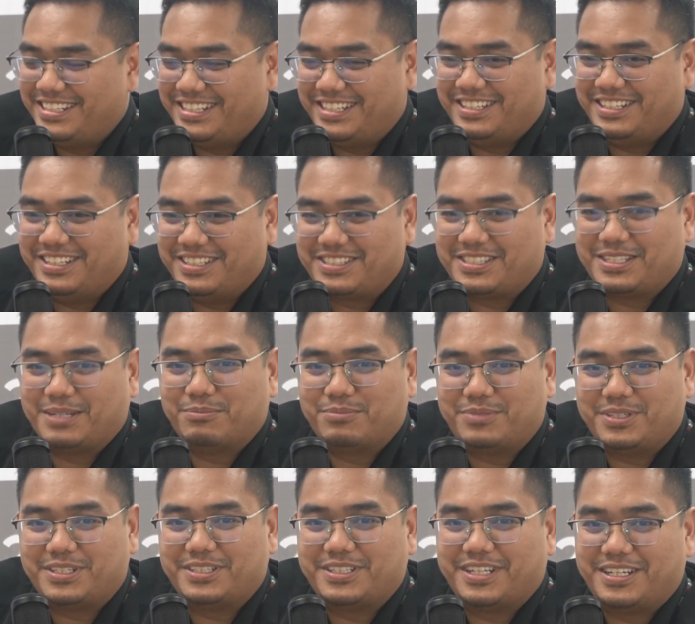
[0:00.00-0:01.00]
it is
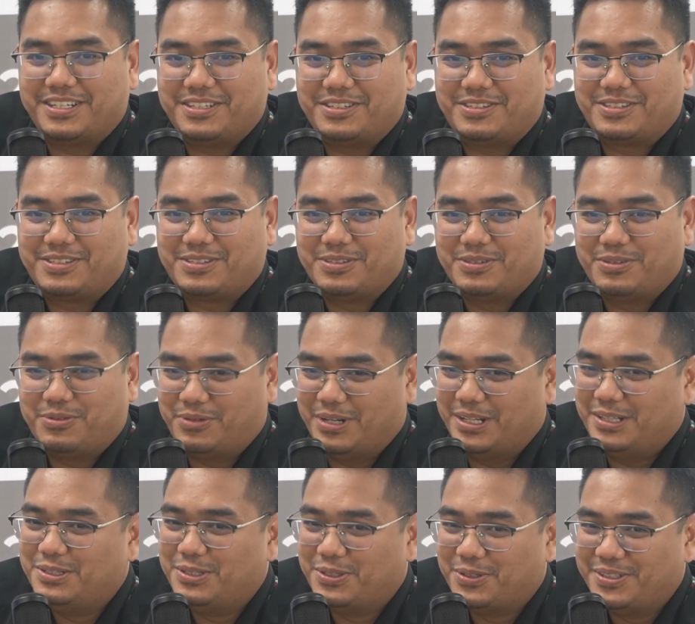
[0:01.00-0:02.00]
something that is
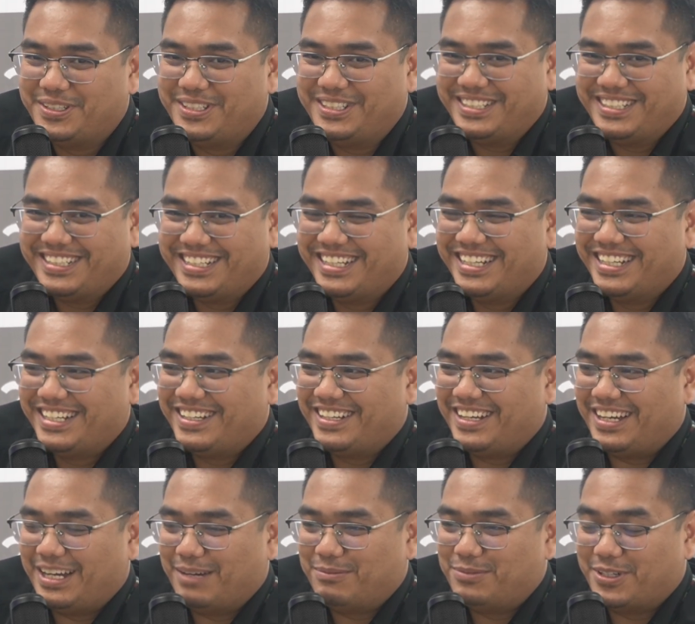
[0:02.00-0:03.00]
well known.
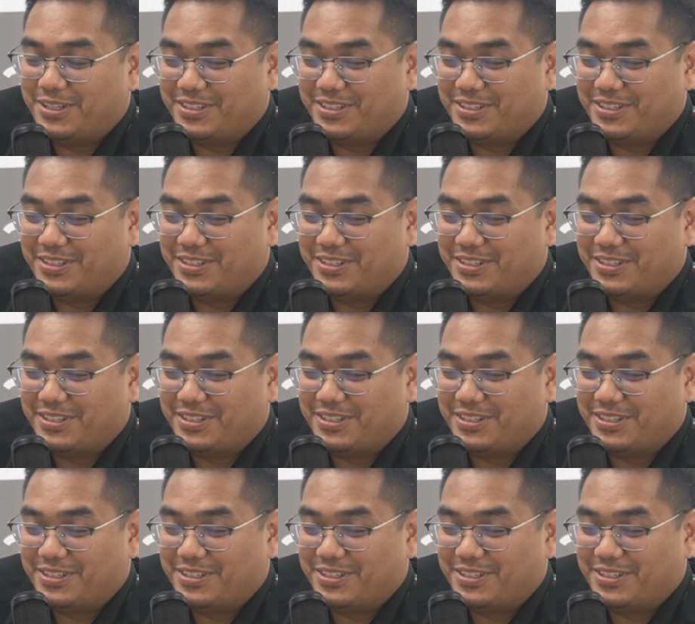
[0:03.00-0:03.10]
I'm not a